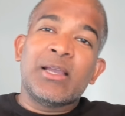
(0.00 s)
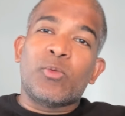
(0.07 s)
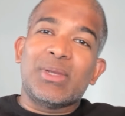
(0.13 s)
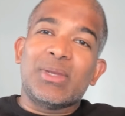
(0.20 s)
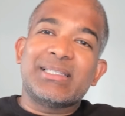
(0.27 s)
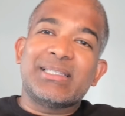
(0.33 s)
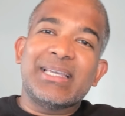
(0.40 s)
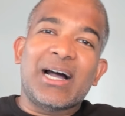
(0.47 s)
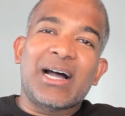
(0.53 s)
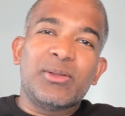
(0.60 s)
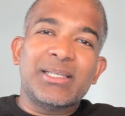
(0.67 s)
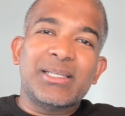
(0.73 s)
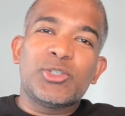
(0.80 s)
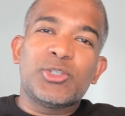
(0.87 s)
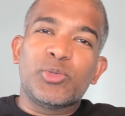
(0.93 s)
We'll see how
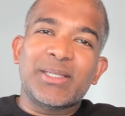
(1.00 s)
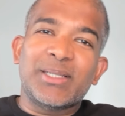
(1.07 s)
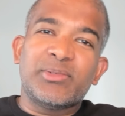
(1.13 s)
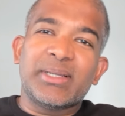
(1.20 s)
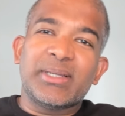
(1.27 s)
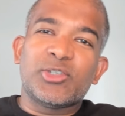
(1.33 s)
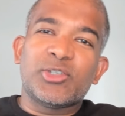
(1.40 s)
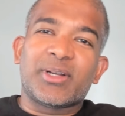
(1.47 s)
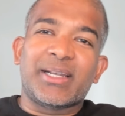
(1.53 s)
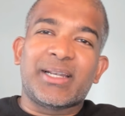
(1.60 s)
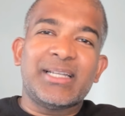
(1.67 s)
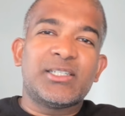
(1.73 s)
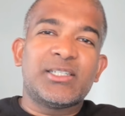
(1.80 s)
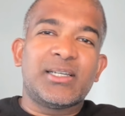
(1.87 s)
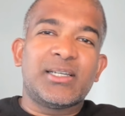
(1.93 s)
these two metrics are
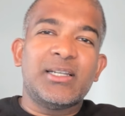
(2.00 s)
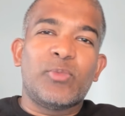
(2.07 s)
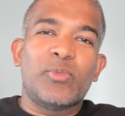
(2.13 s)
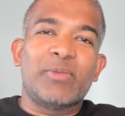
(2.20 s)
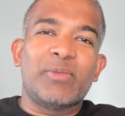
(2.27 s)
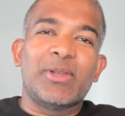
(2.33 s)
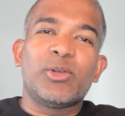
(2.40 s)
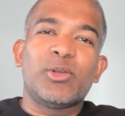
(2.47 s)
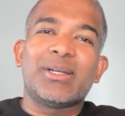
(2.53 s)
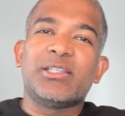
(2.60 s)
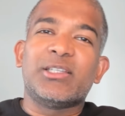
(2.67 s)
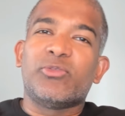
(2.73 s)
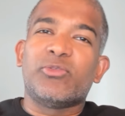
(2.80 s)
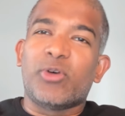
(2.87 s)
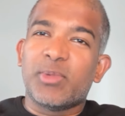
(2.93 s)
connected when we look at
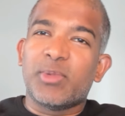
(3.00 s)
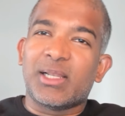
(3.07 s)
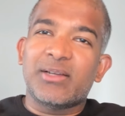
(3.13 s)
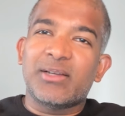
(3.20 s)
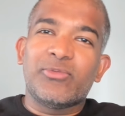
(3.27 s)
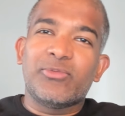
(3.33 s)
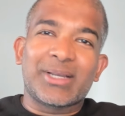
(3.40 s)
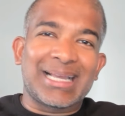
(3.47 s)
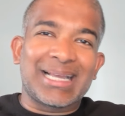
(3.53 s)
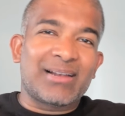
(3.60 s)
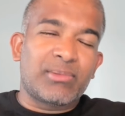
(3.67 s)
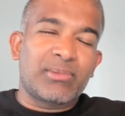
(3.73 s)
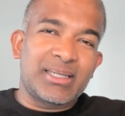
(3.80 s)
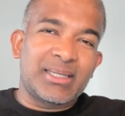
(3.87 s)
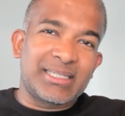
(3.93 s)
the formula for
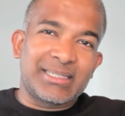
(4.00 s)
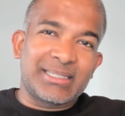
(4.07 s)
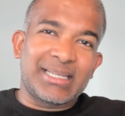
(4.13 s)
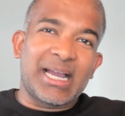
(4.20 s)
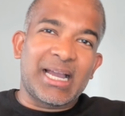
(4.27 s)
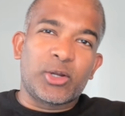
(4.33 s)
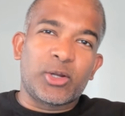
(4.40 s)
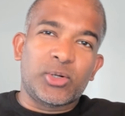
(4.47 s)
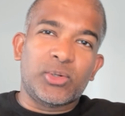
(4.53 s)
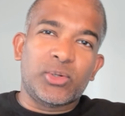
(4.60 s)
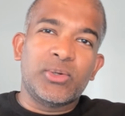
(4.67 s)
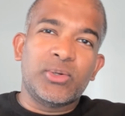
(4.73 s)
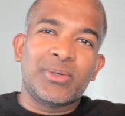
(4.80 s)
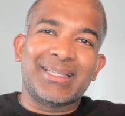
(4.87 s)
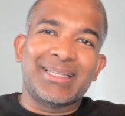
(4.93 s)
calculating
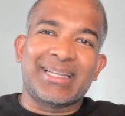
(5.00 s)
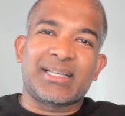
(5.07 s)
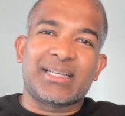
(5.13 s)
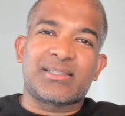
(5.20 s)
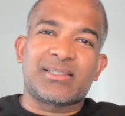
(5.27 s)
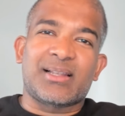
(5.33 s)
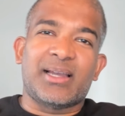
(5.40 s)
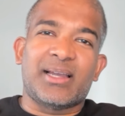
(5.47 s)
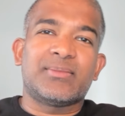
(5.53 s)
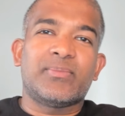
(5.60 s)
DIO in the next slide.